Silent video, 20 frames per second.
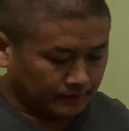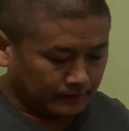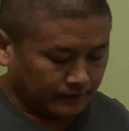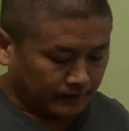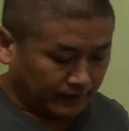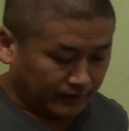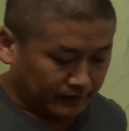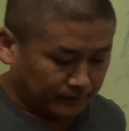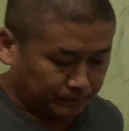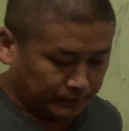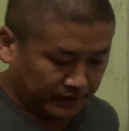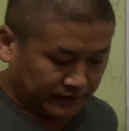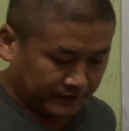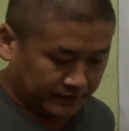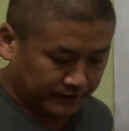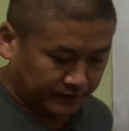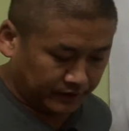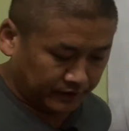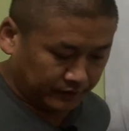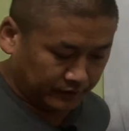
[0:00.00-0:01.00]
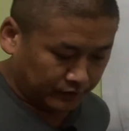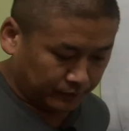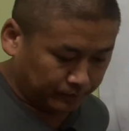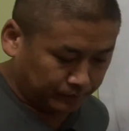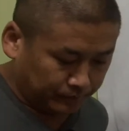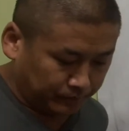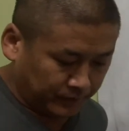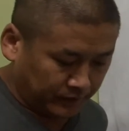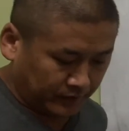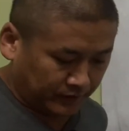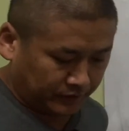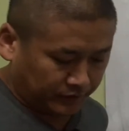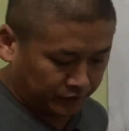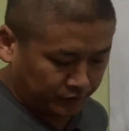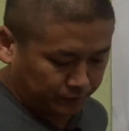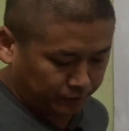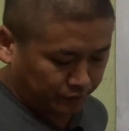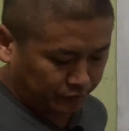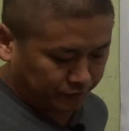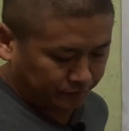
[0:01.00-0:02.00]
angle PST equal to
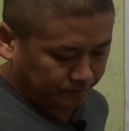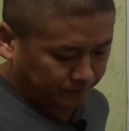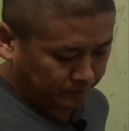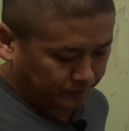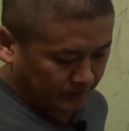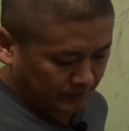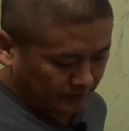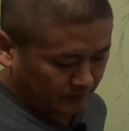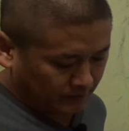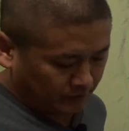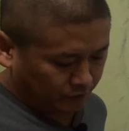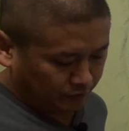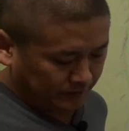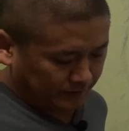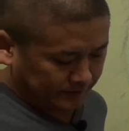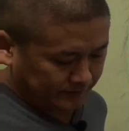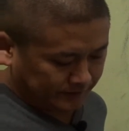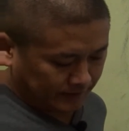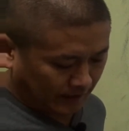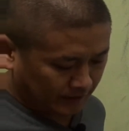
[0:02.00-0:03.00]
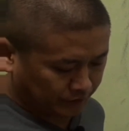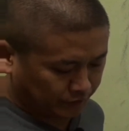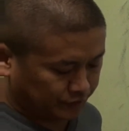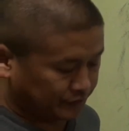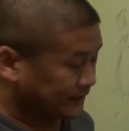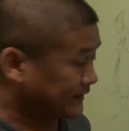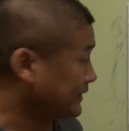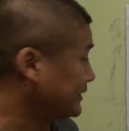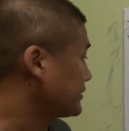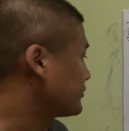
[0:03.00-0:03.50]
PRQ, proof PQR is isosceles